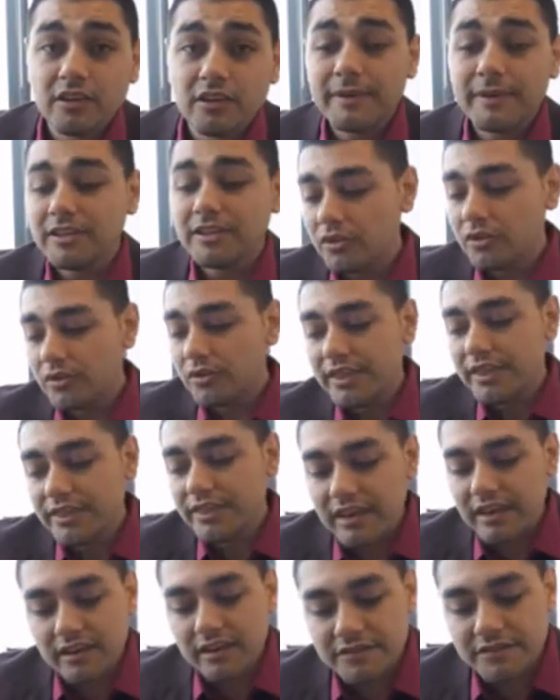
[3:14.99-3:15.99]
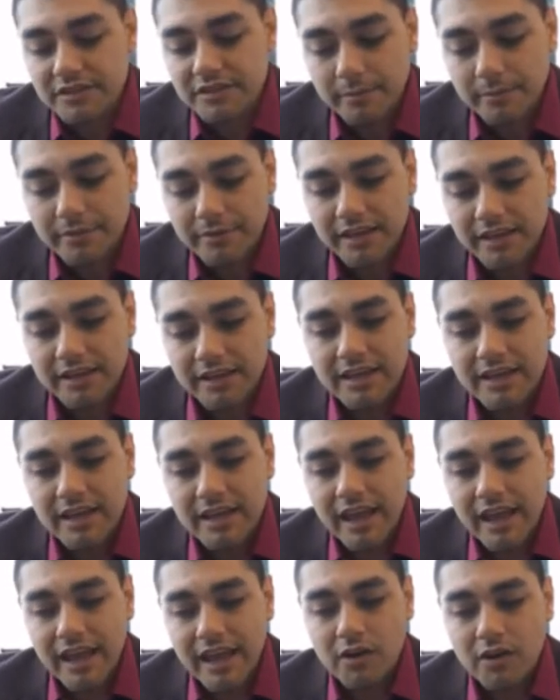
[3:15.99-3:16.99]
I mean, you can think of something
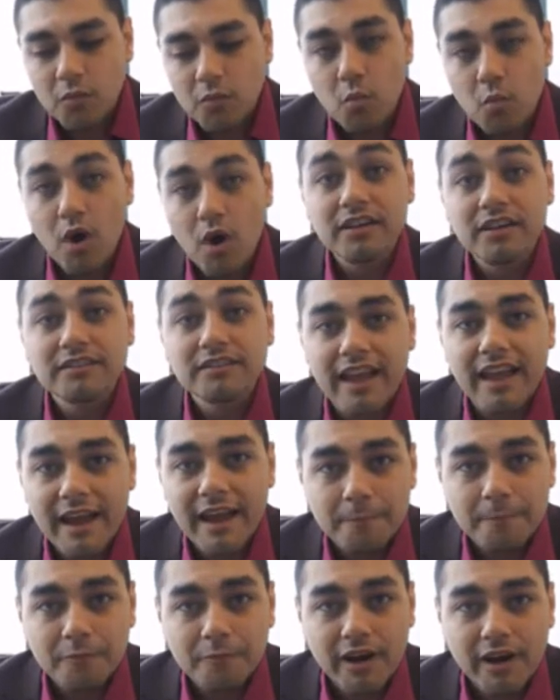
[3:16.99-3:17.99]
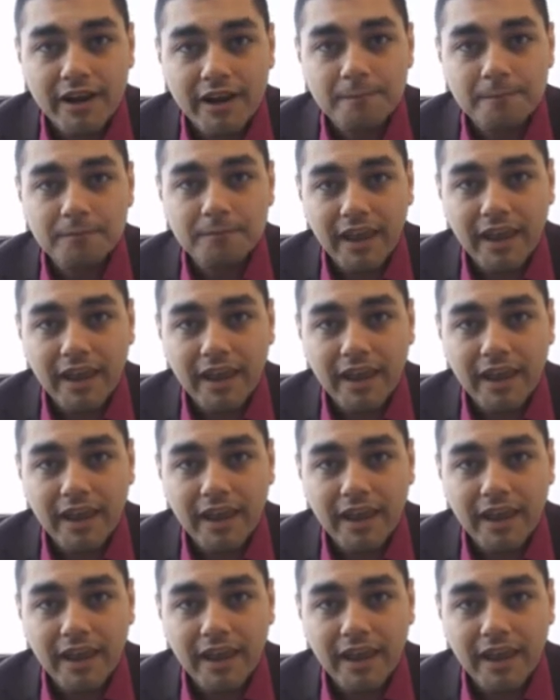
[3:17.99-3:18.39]
and want that, right?